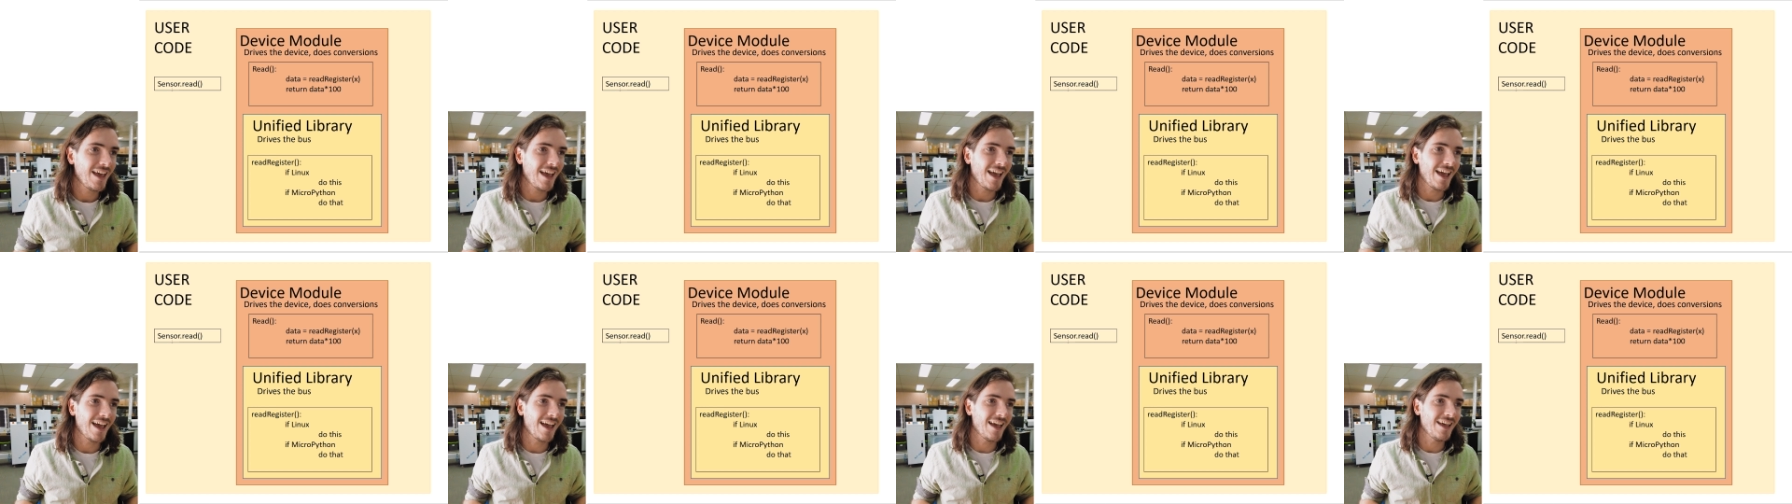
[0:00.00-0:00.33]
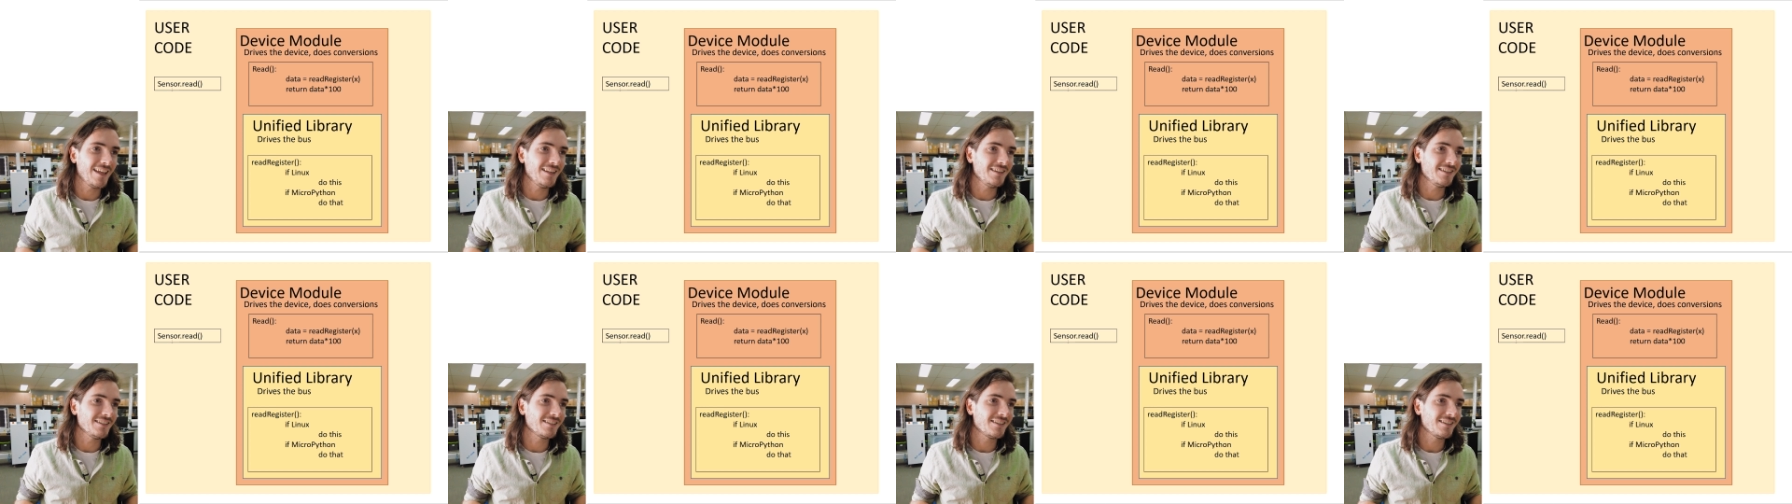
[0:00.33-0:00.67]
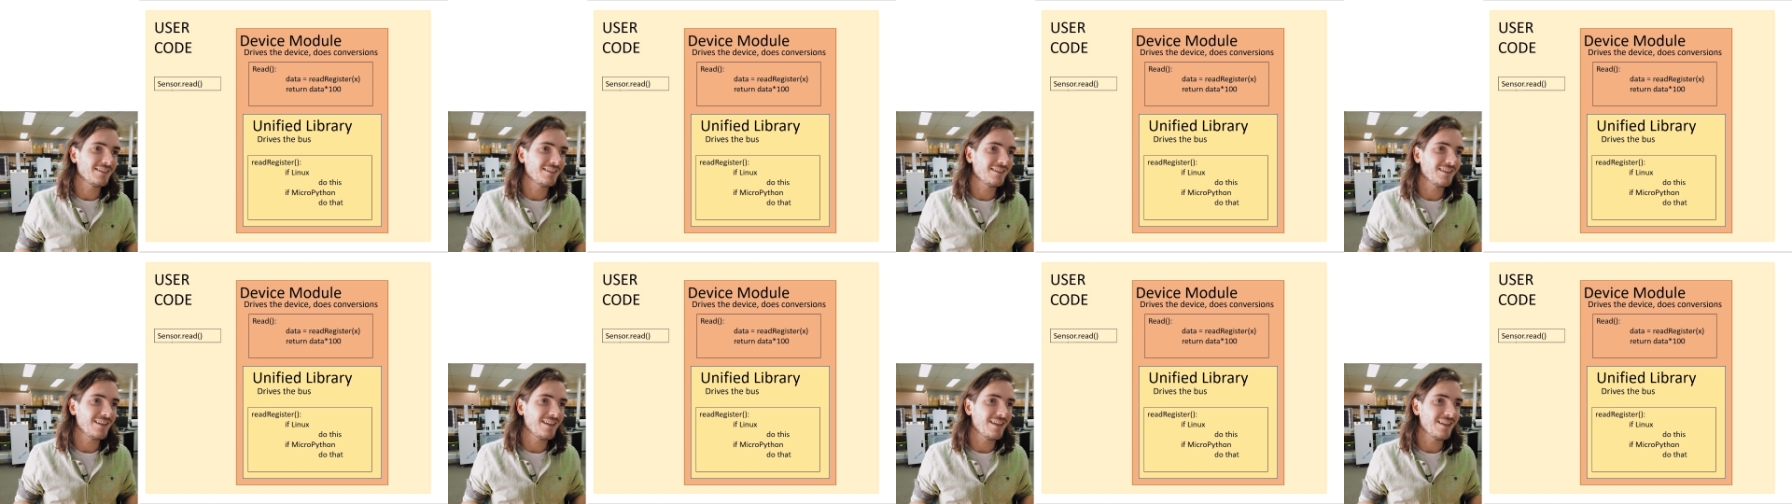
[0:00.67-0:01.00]

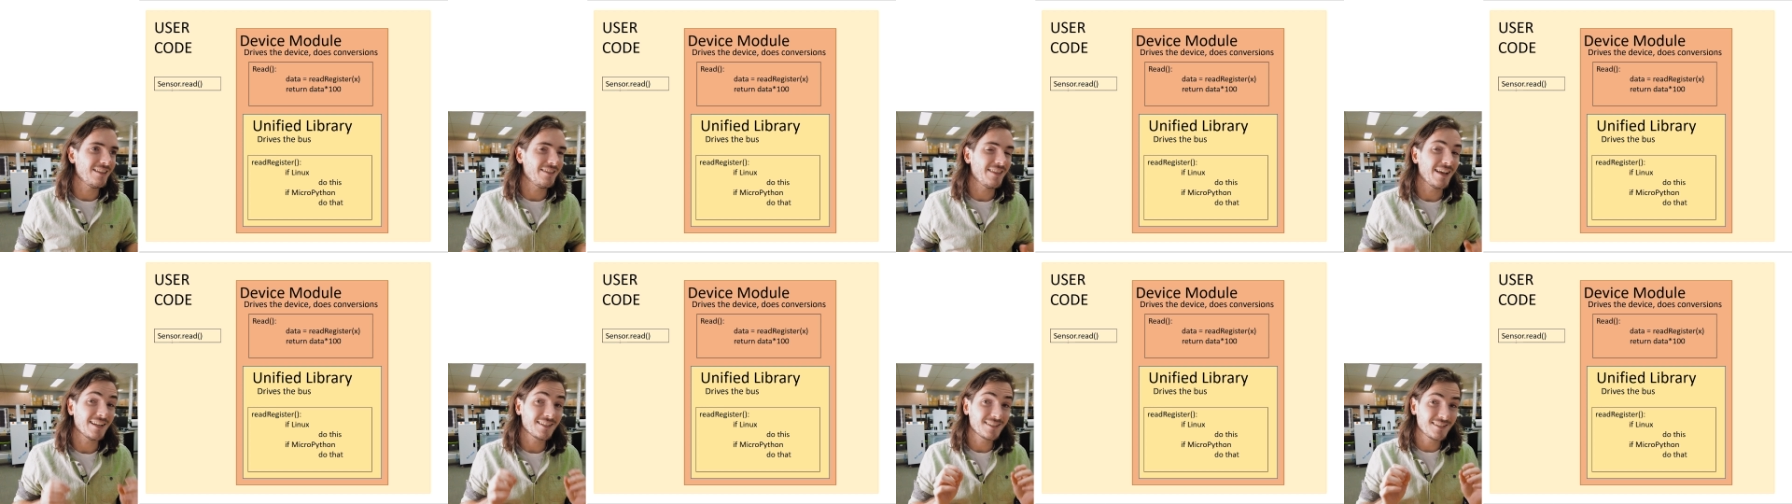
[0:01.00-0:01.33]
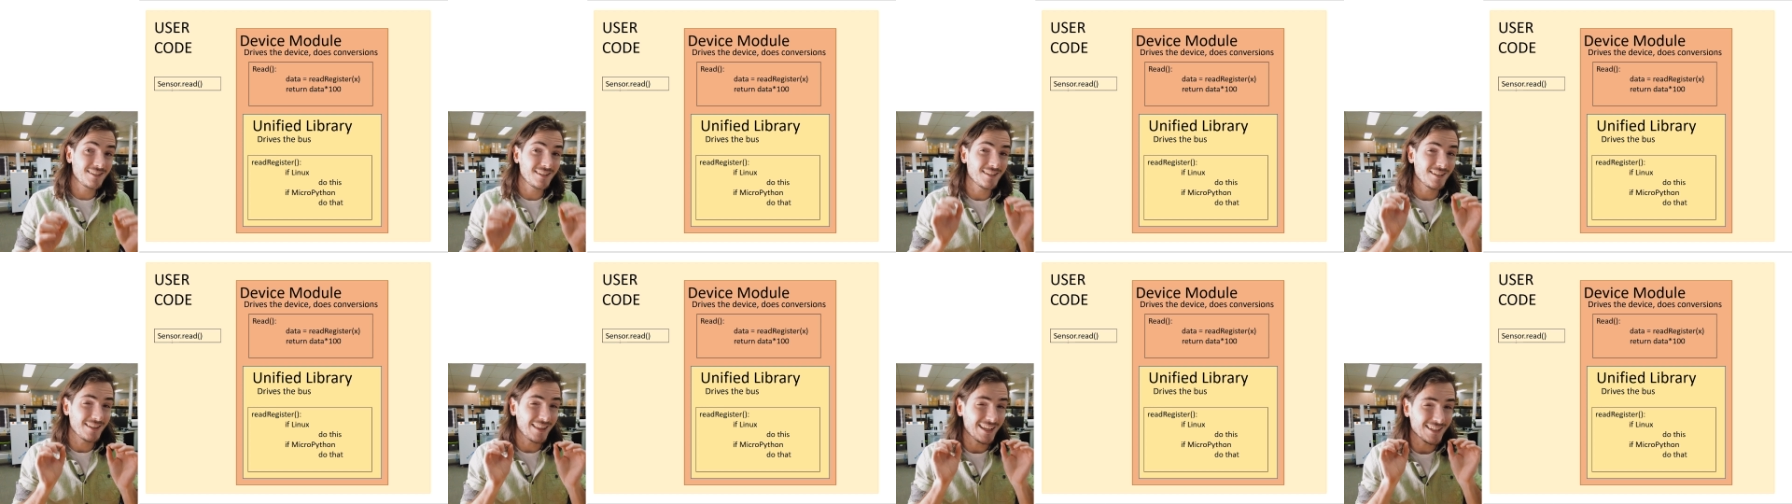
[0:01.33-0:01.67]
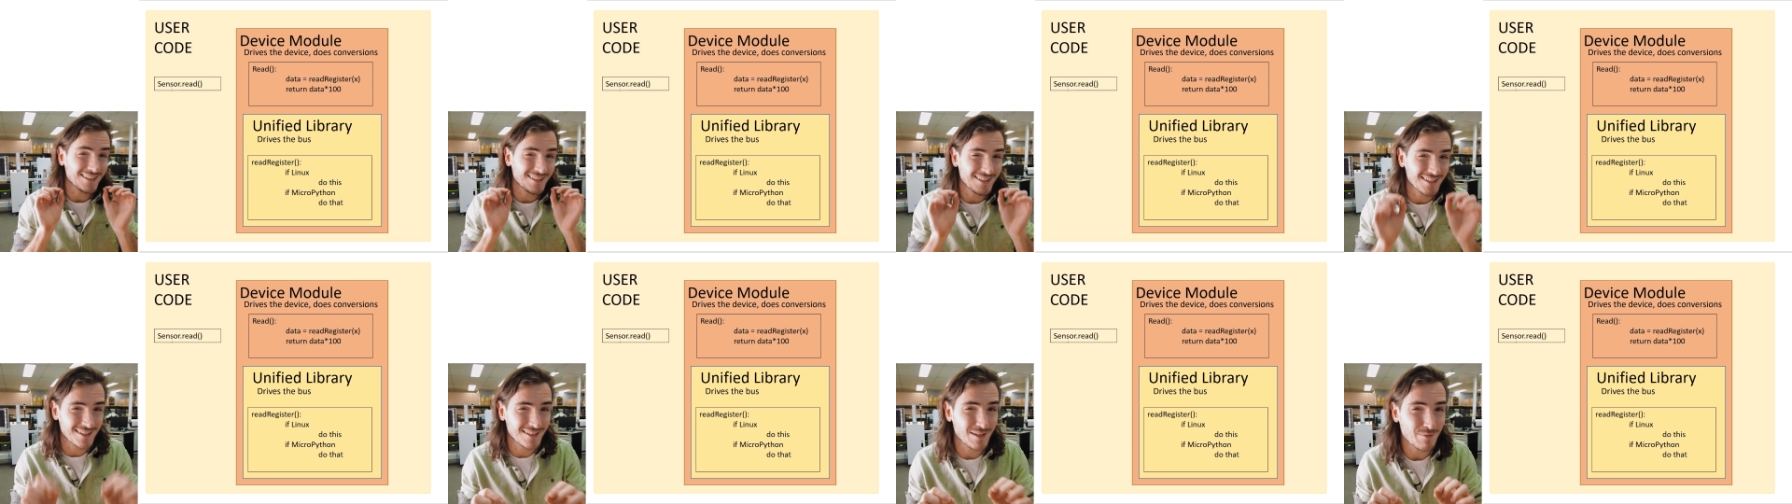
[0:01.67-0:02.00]
And that's
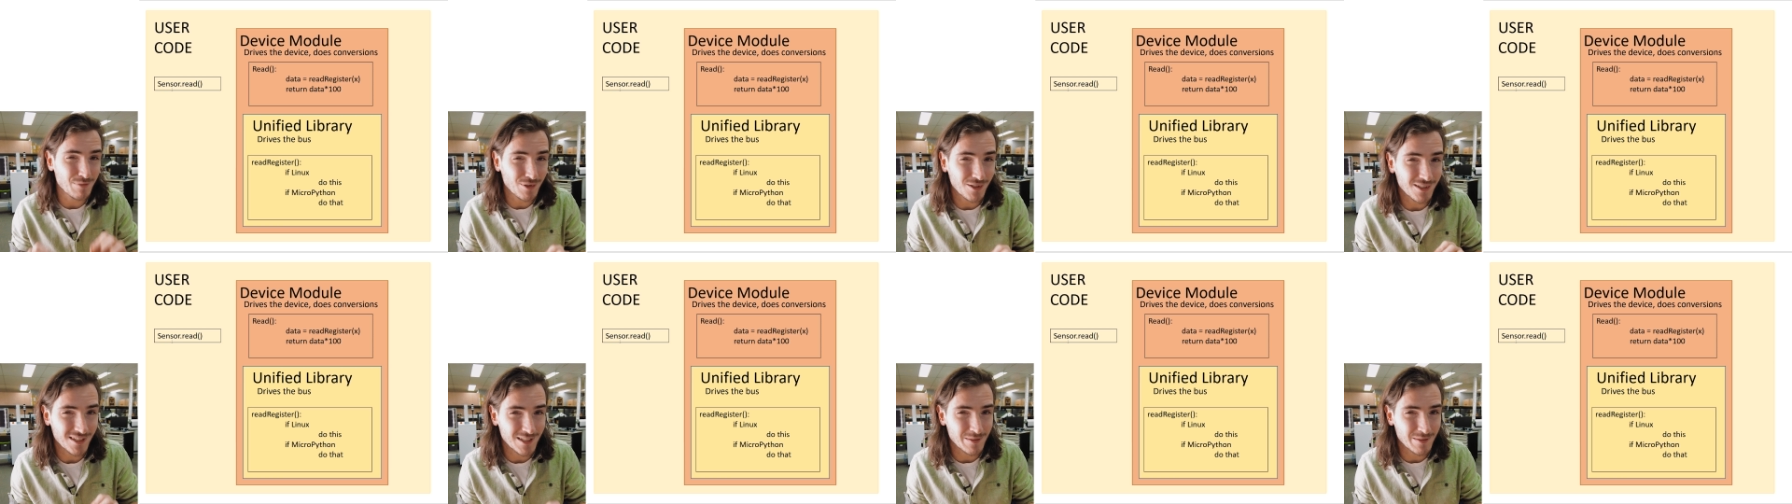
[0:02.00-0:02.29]
the simple